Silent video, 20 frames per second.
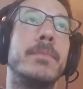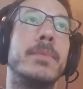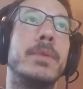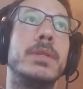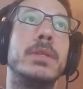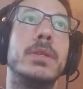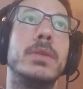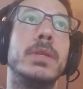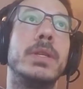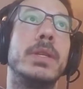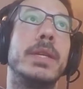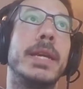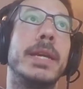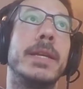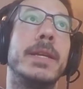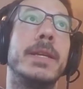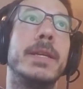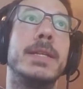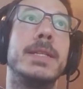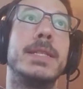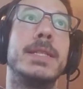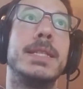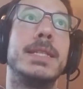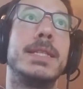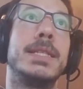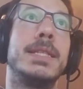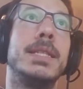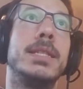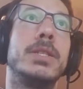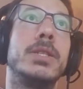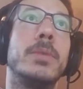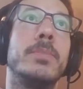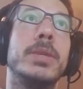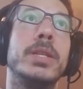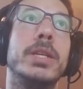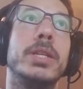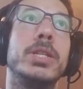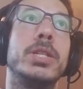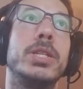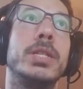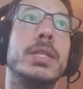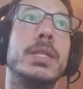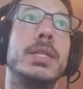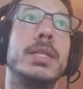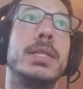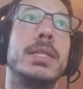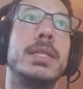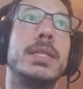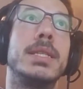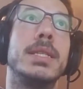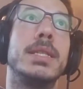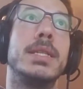So you get 16 combinations